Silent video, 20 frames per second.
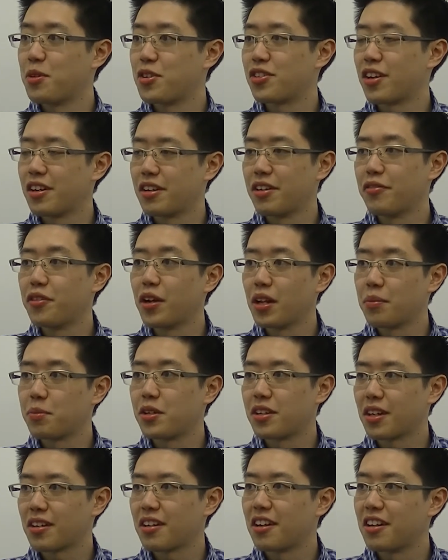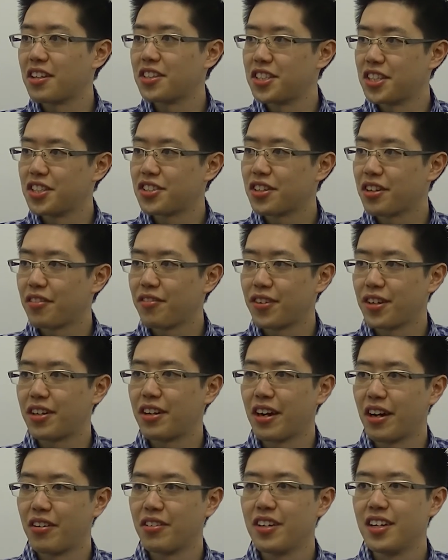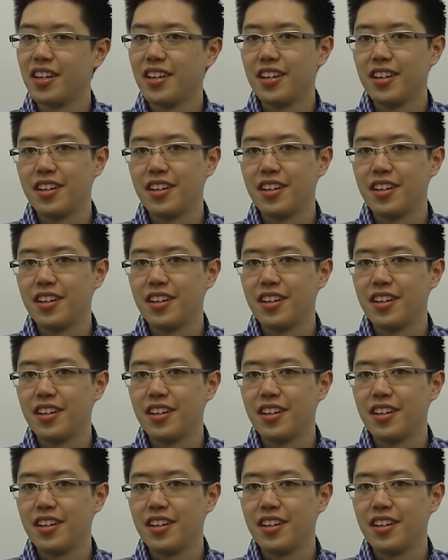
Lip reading: and try to develop the technology and try to figure out,